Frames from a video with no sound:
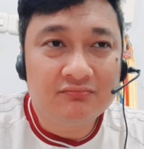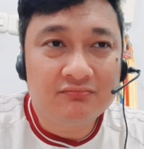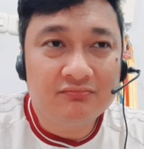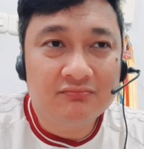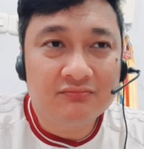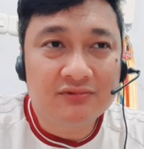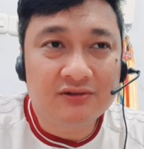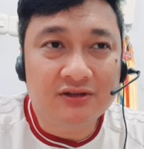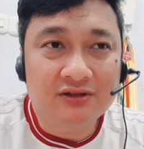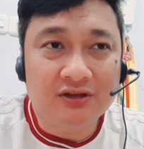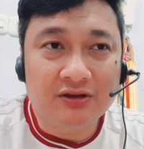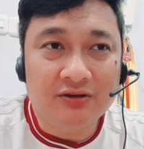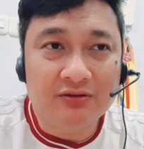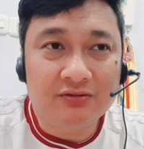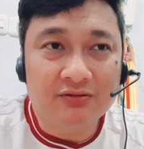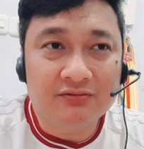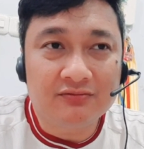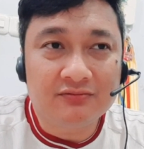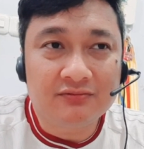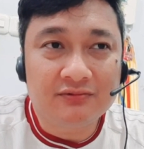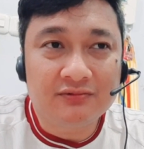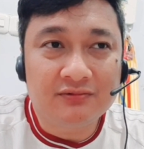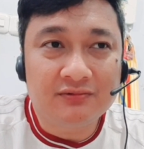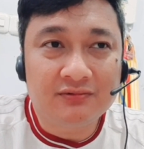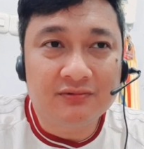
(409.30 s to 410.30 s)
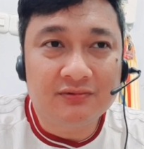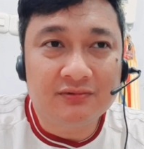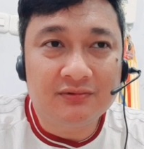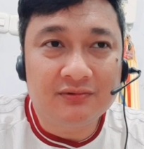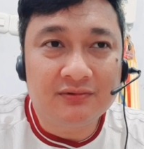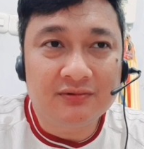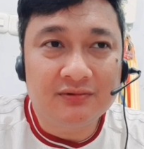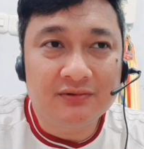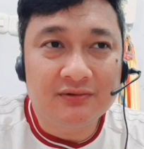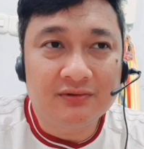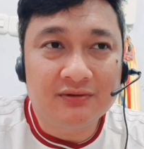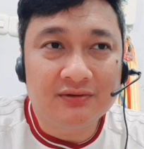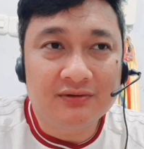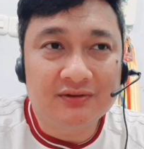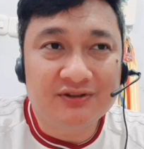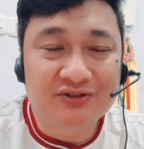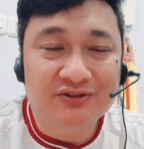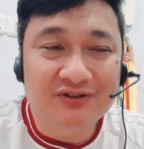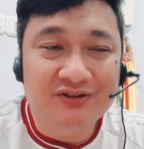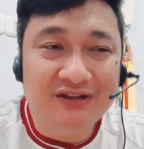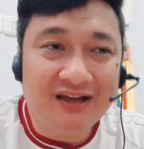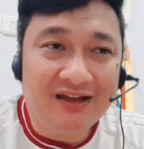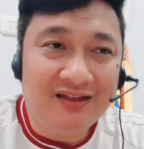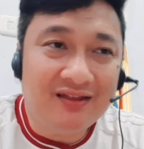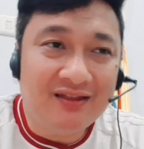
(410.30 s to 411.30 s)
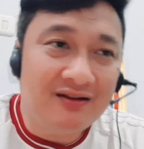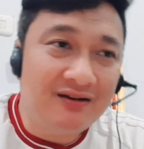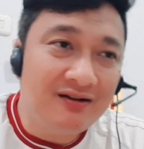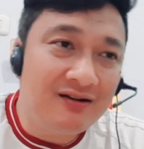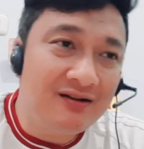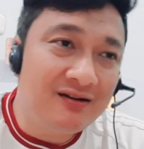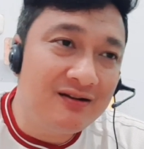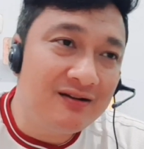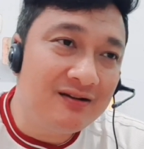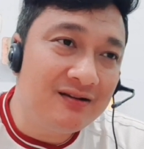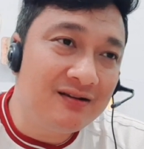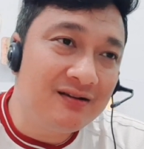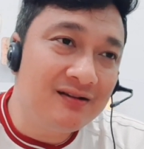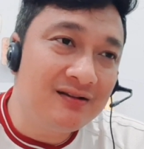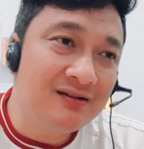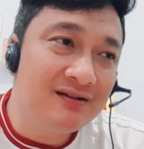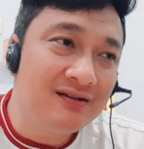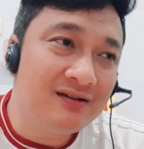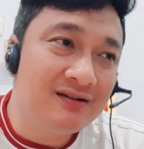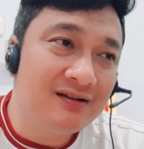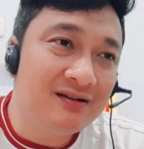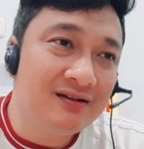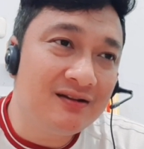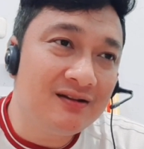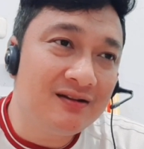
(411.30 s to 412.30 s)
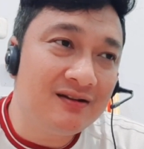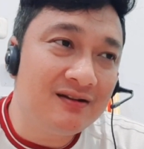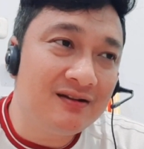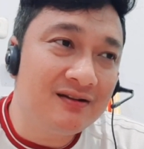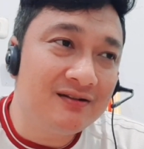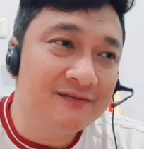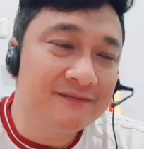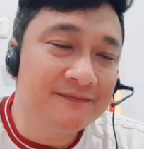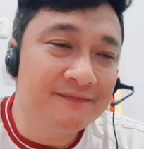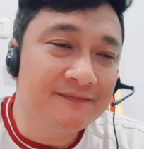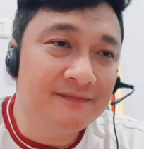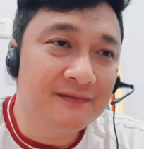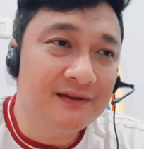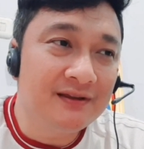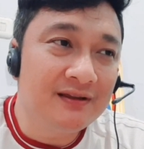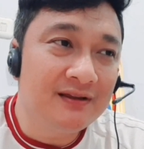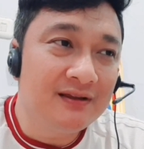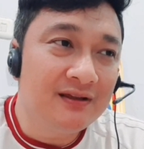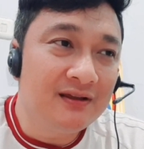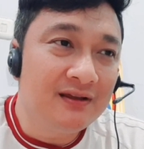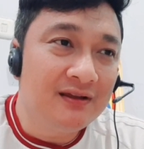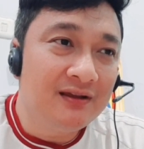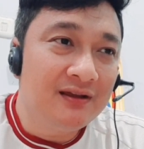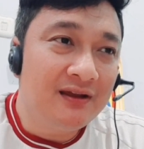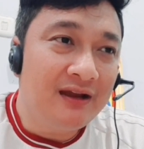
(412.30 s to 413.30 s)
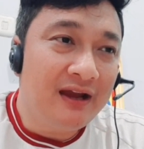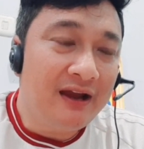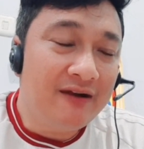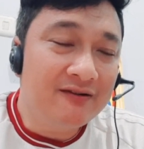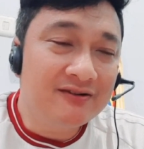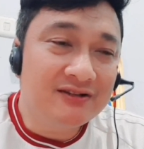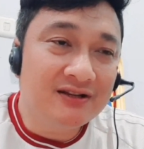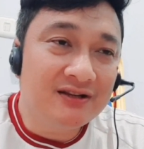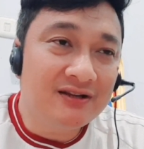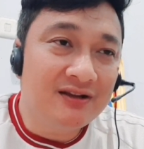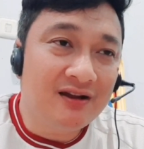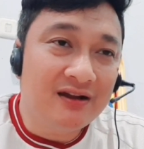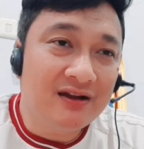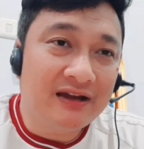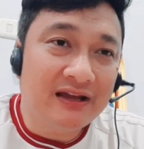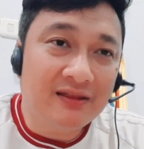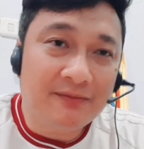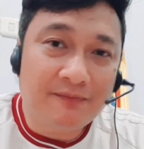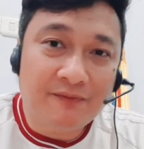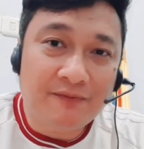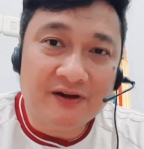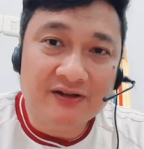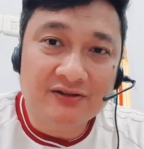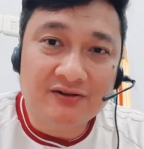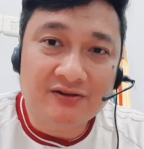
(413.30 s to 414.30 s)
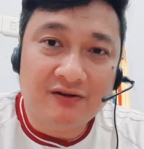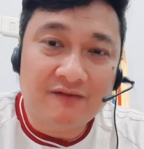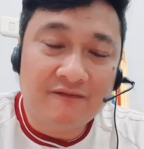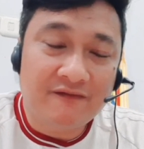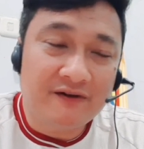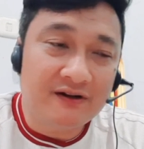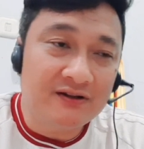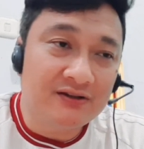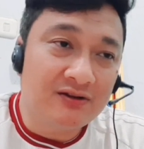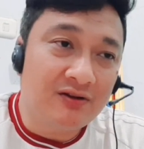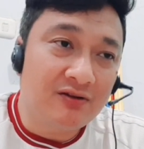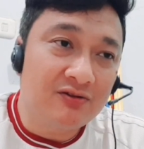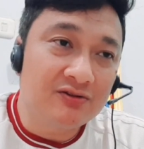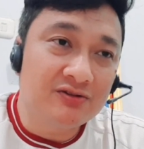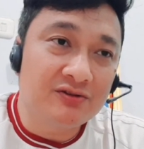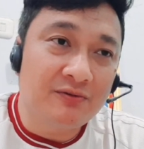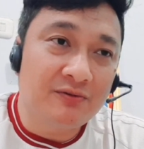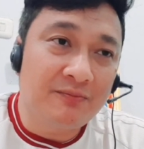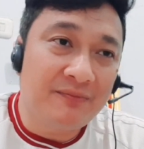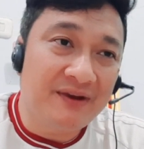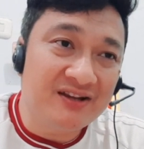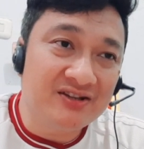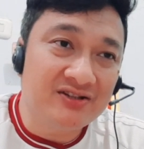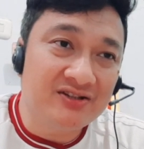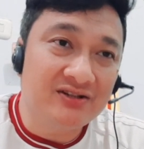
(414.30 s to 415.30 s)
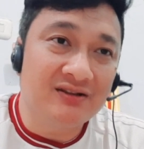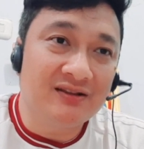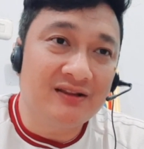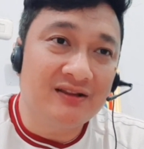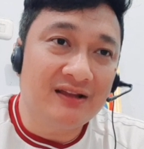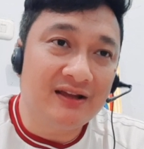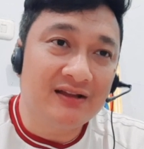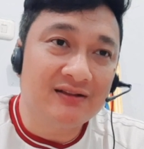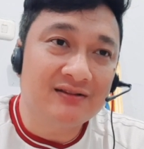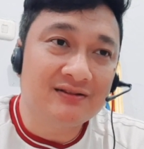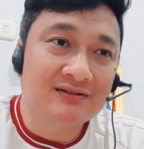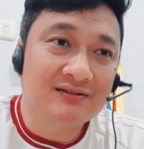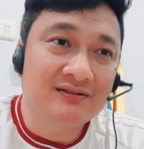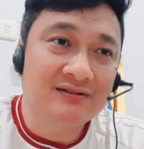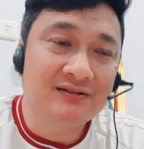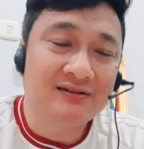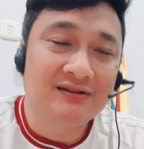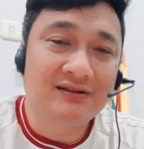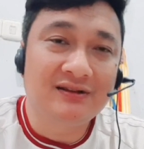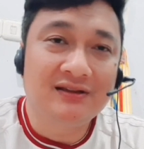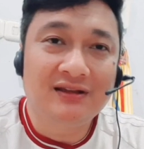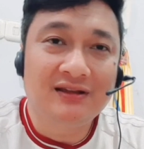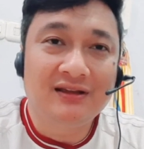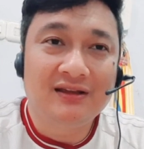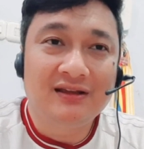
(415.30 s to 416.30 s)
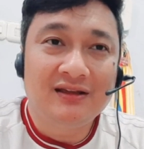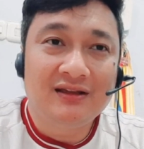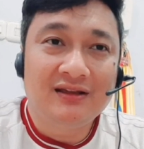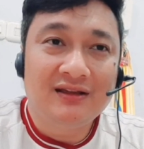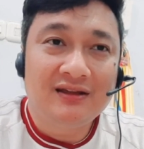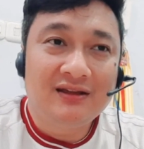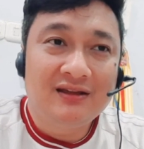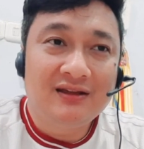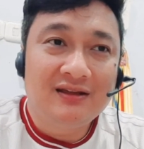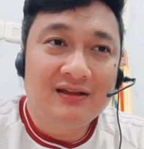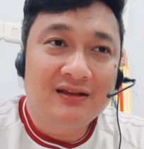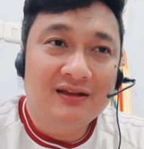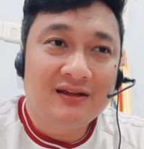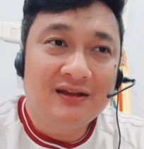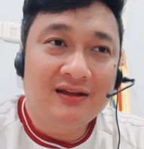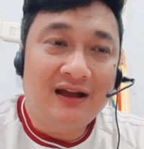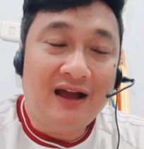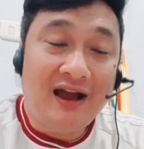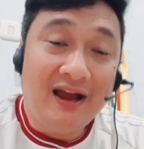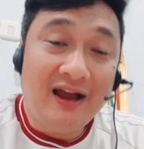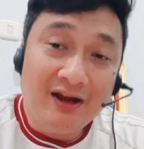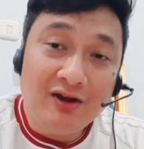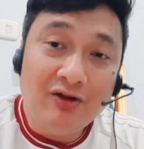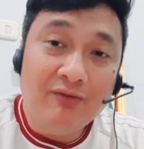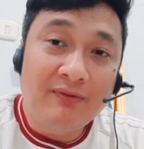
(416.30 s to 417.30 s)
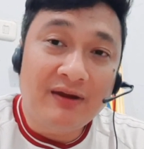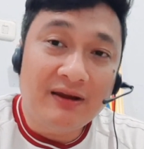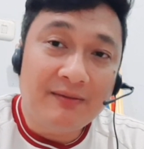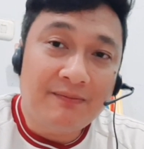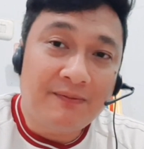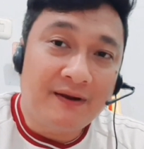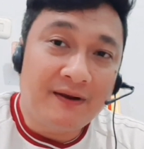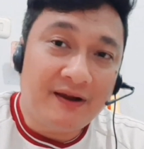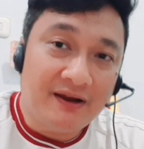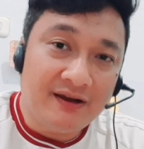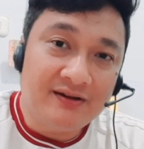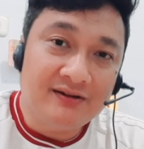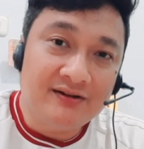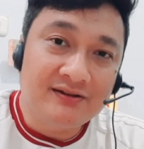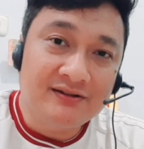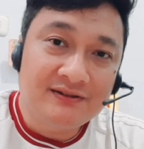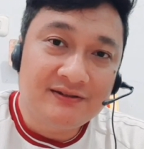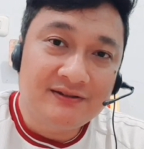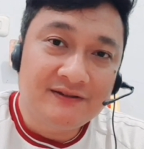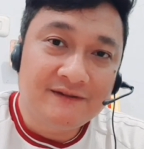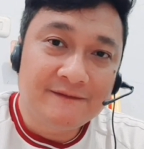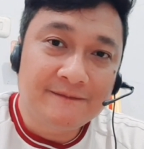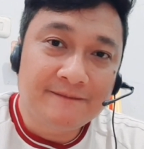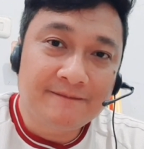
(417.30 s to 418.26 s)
So together, Erik Ten Hag at the press conference also mentioned that I know my players.